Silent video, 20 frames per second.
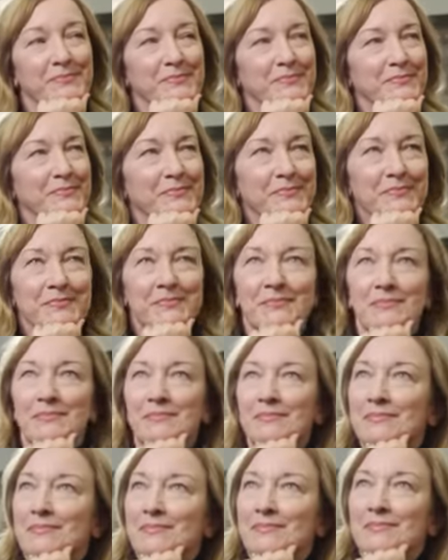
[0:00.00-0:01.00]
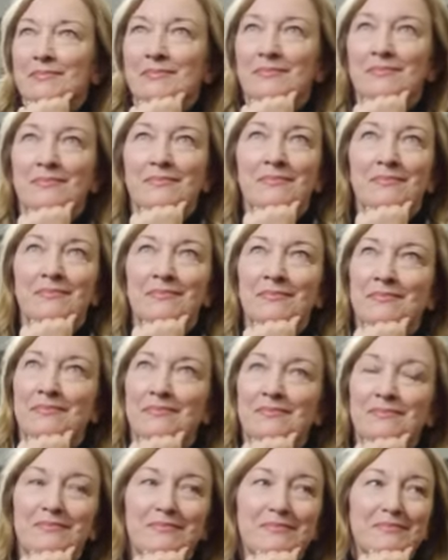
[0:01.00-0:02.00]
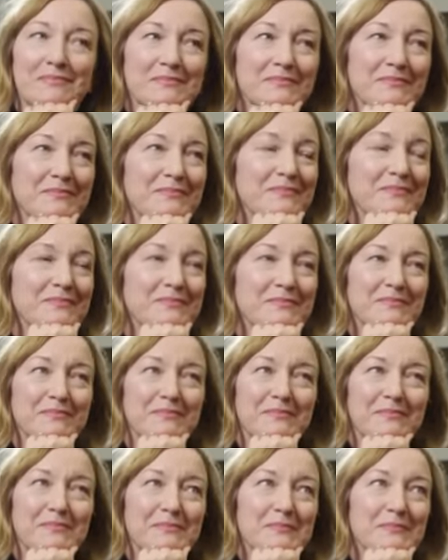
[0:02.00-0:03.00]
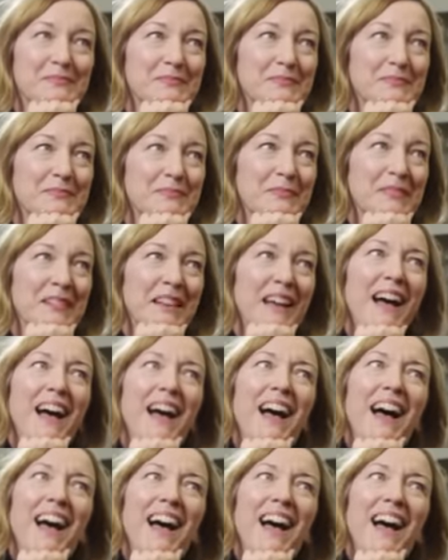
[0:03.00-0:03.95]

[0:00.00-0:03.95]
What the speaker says: The person shown says nothing.